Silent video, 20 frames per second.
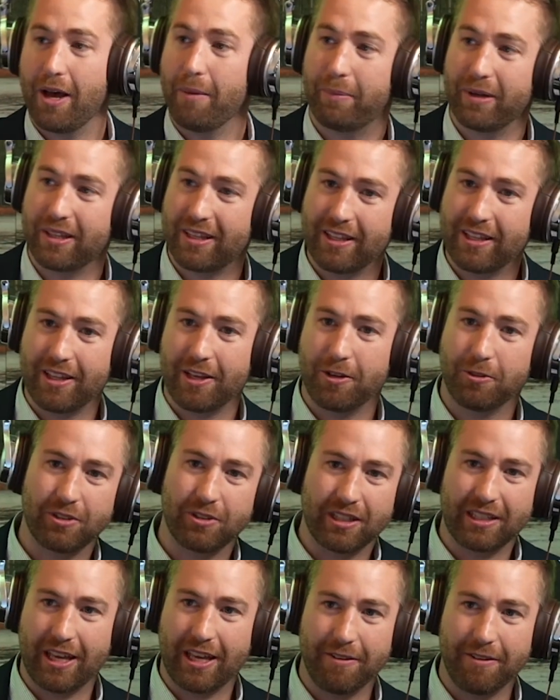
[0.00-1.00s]
but then they
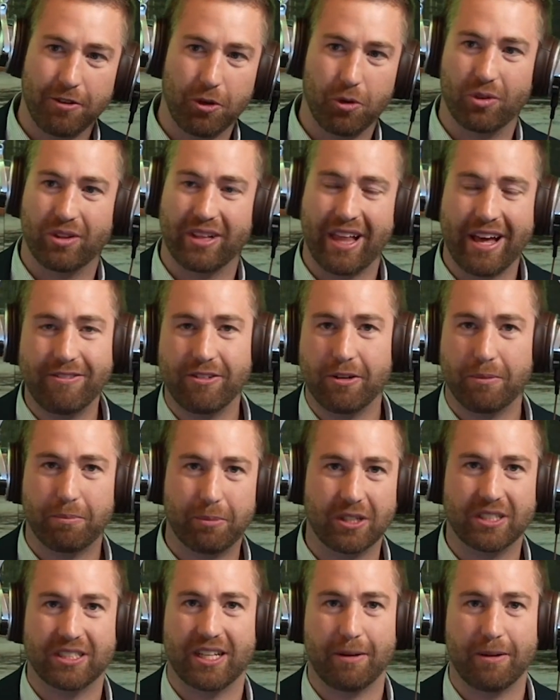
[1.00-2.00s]
only gave you
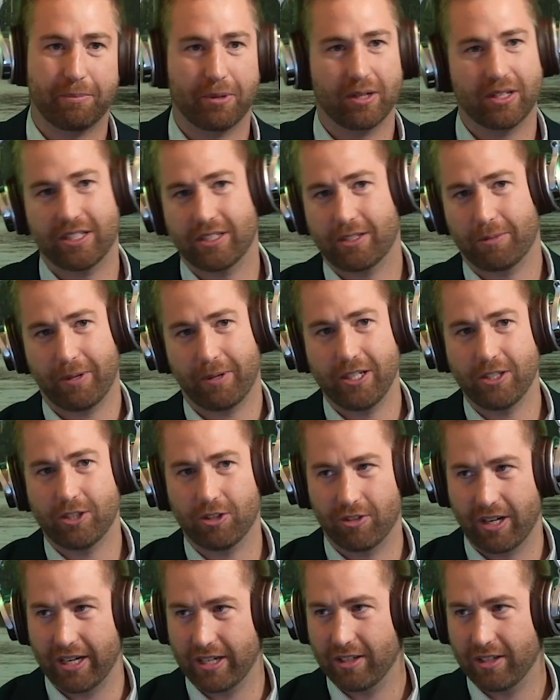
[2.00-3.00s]
11%
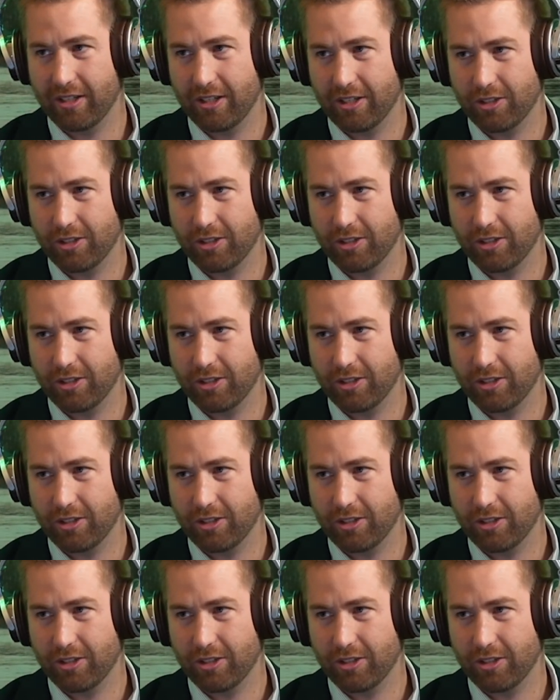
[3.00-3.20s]
participation rate.